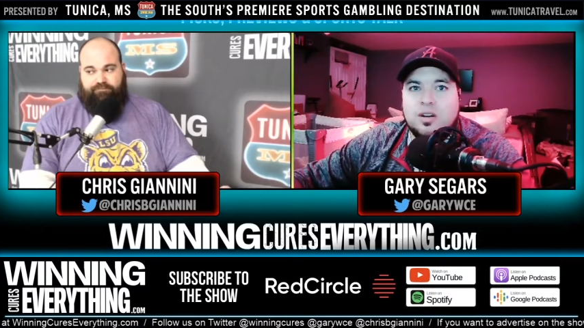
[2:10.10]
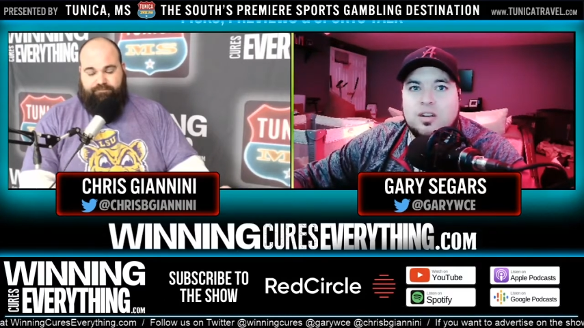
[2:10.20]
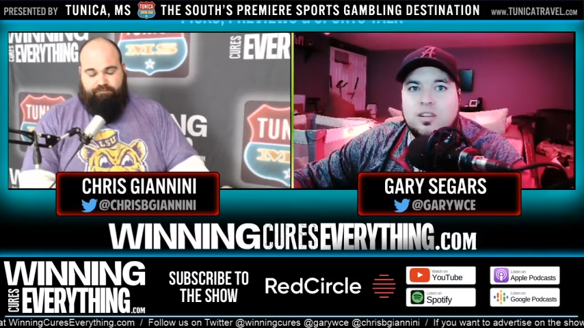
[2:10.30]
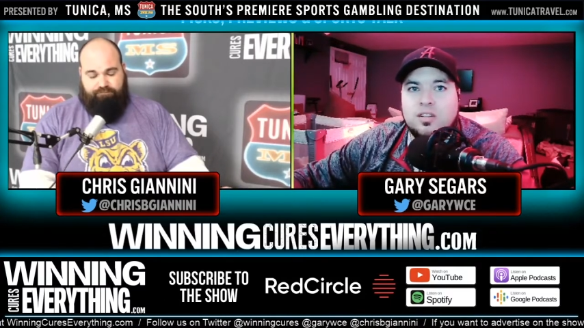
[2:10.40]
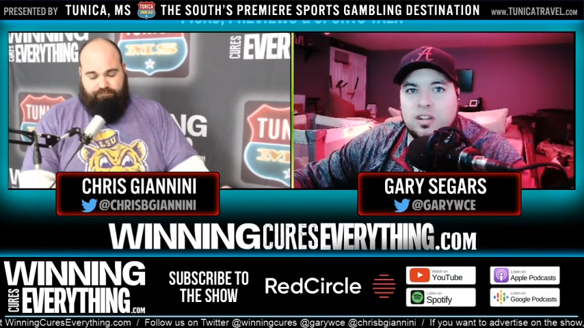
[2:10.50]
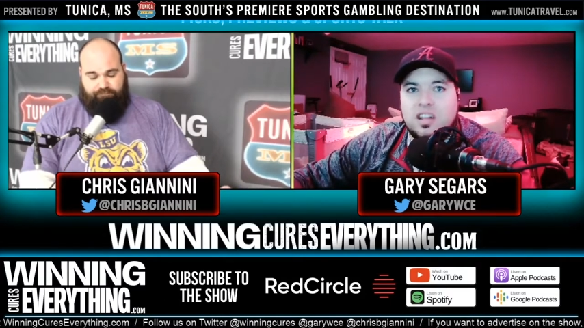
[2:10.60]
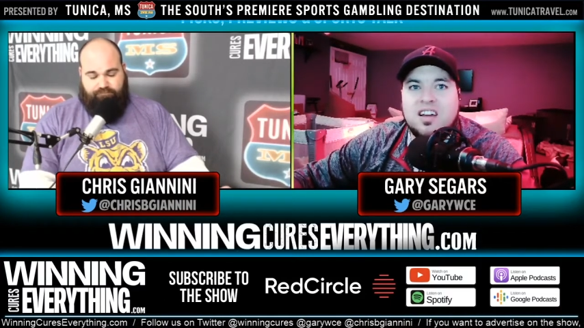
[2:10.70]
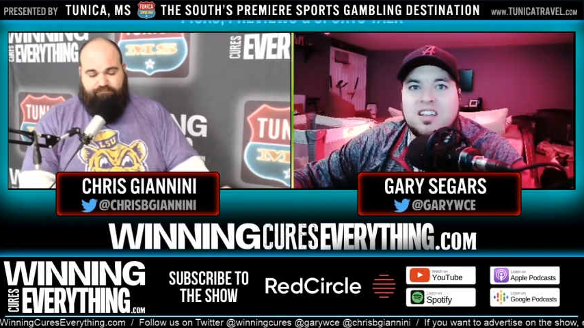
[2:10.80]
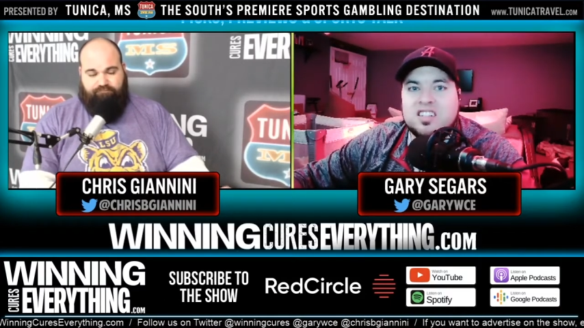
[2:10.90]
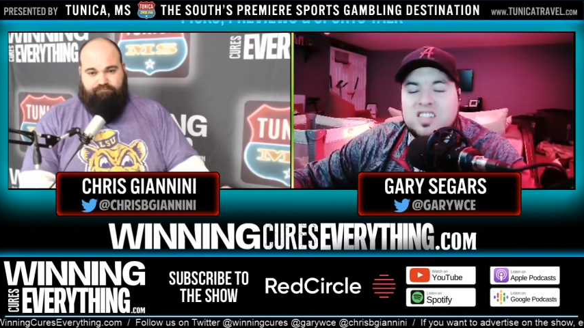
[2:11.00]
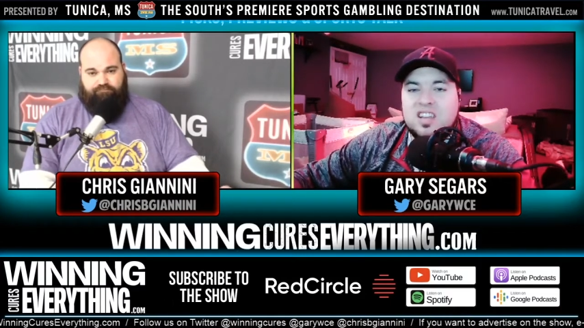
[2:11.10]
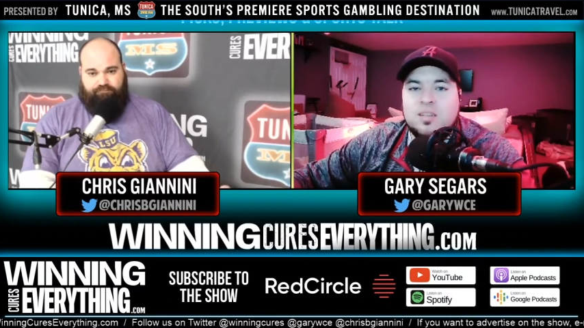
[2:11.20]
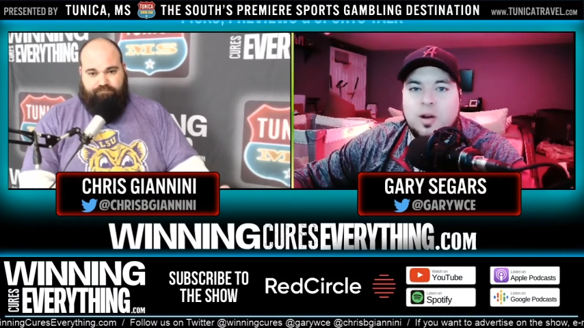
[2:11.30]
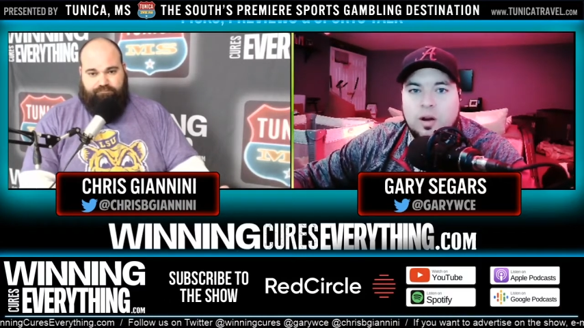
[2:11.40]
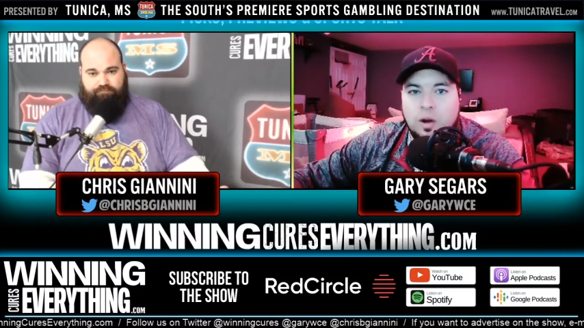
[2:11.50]
Speaker 1: looking at the team
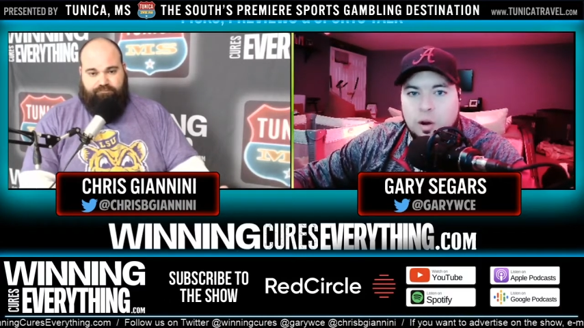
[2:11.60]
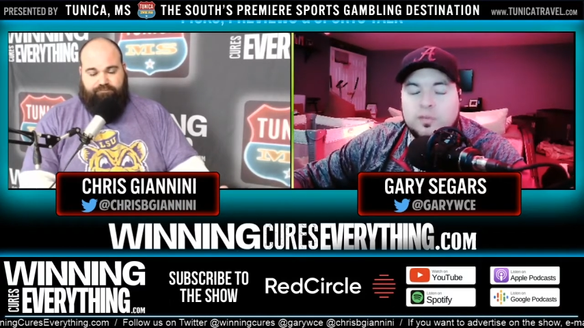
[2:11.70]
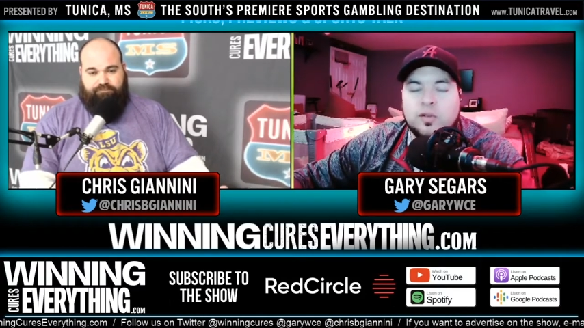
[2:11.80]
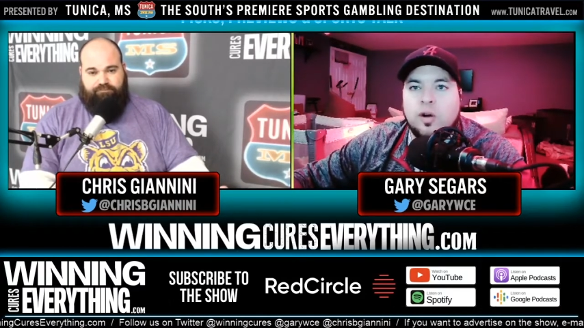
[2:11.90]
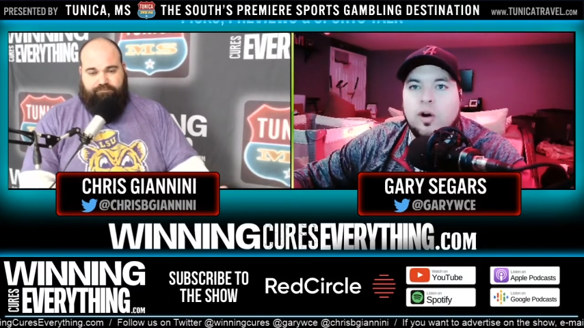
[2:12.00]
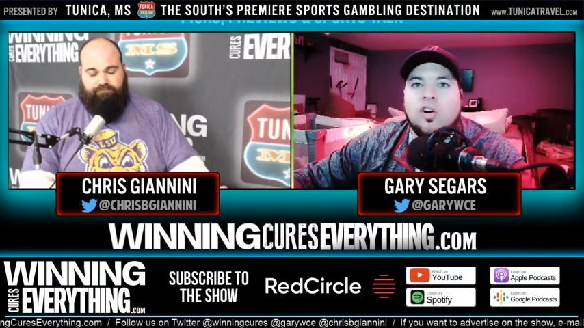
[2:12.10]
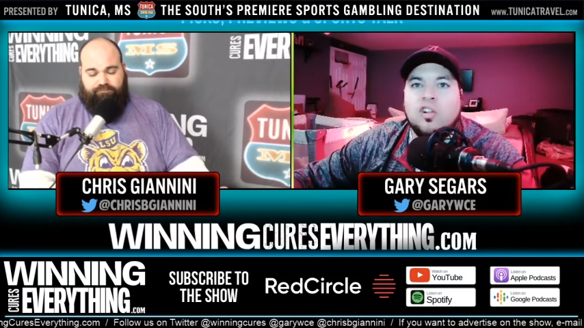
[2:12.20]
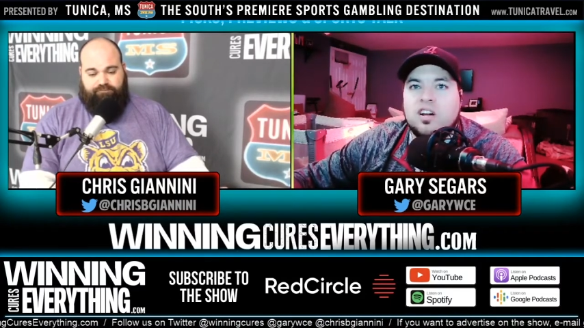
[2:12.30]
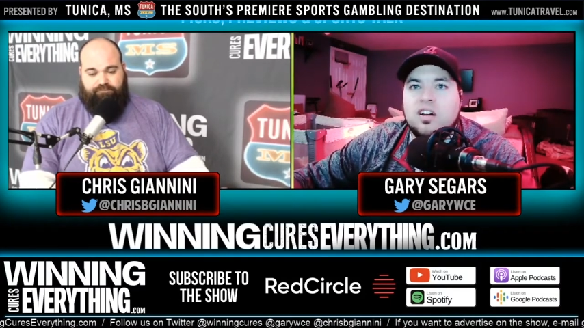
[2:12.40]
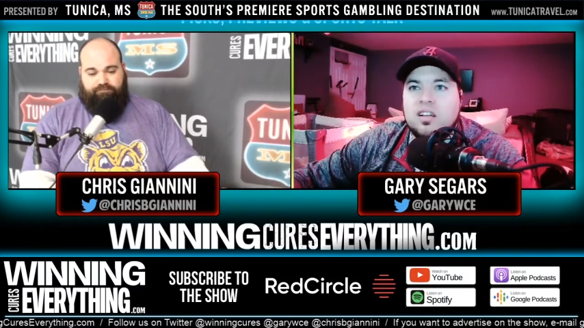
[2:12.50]
overall,